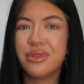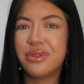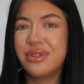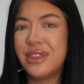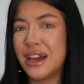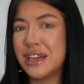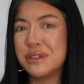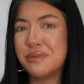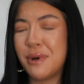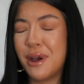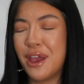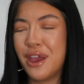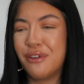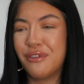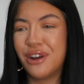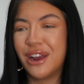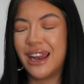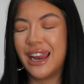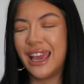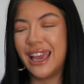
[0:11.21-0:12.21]
That's about it
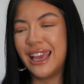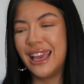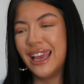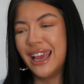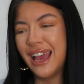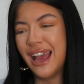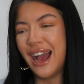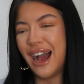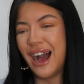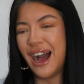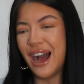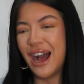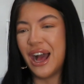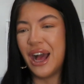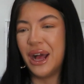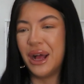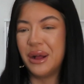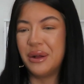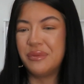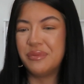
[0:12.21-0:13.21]
really.
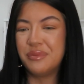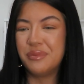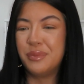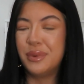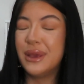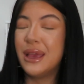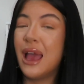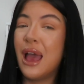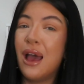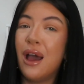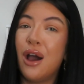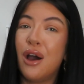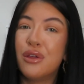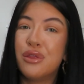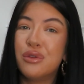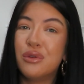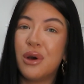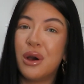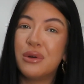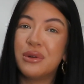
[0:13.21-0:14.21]
But yeah, I
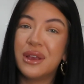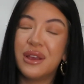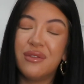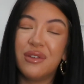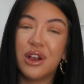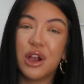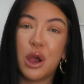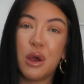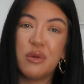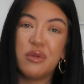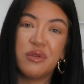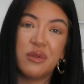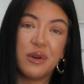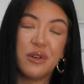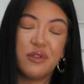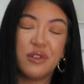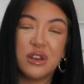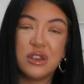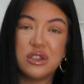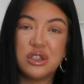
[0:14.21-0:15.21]
thought I'd give it a go for my
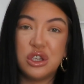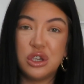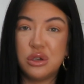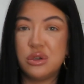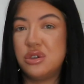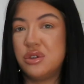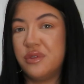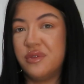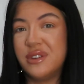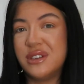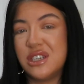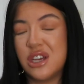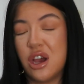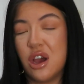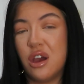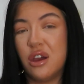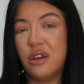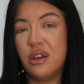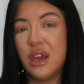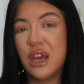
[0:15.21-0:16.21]
first YouTube
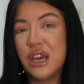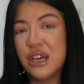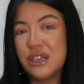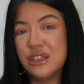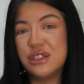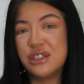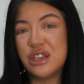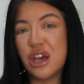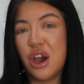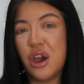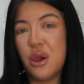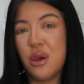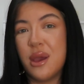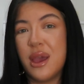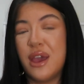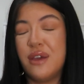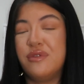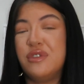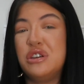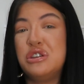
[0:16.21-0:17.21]
video. So
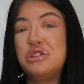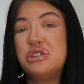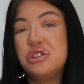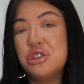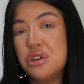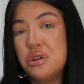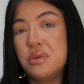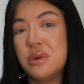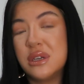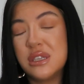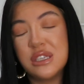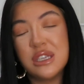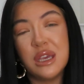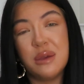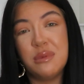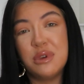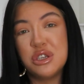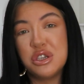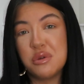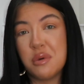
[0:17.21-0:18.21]
if you do want to
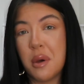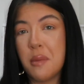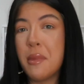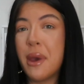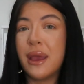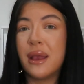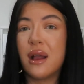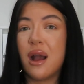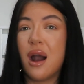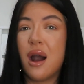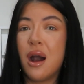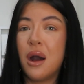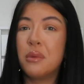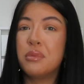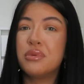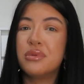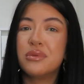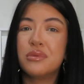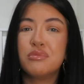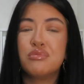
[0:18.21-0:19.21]
see me do my
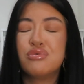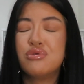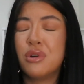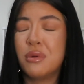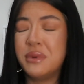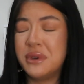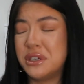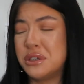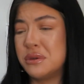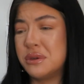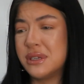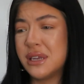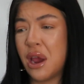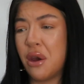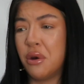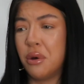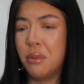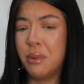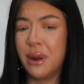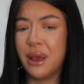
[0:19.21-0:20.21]
makeup, probably do it
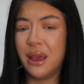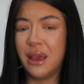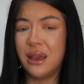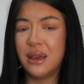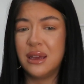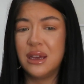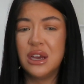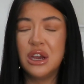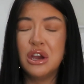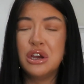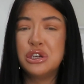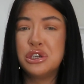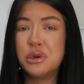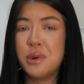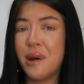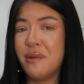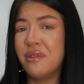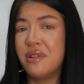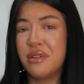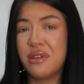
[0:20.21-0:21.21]
terribly, do
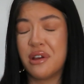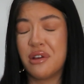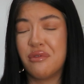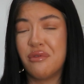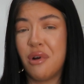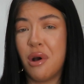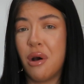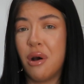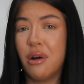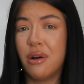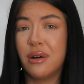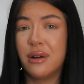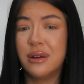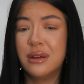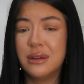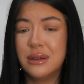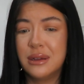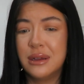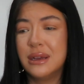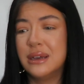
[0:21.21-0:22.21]
everything wrong,
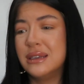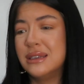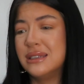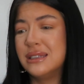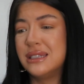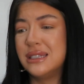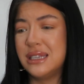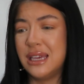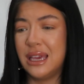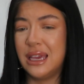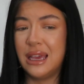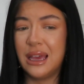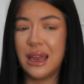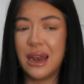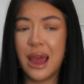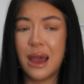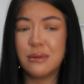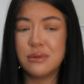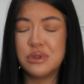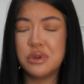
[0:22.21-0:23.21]
see
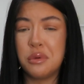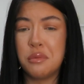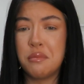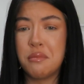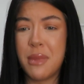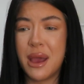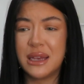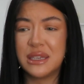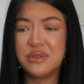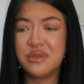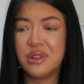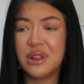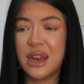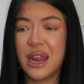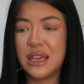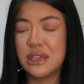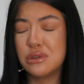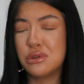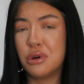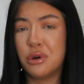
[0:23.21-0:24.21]
an absolute mess for the
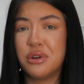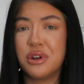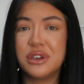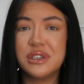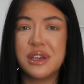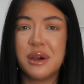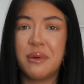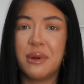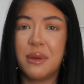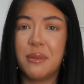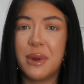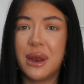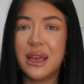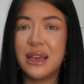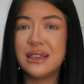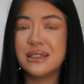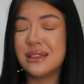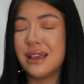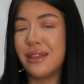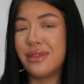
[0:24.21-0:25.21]
next God knows how many
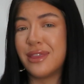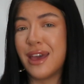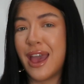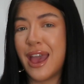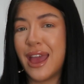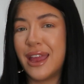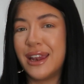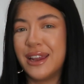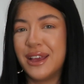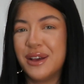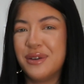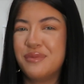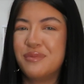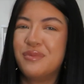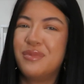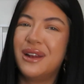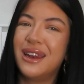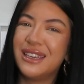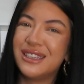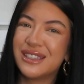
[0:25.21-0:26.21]
minutes,
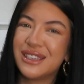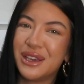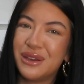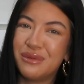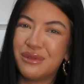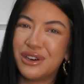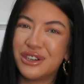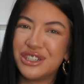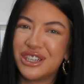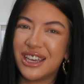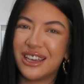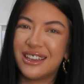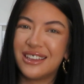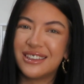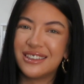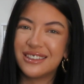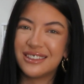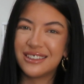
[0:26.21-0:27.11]
then please keep watching.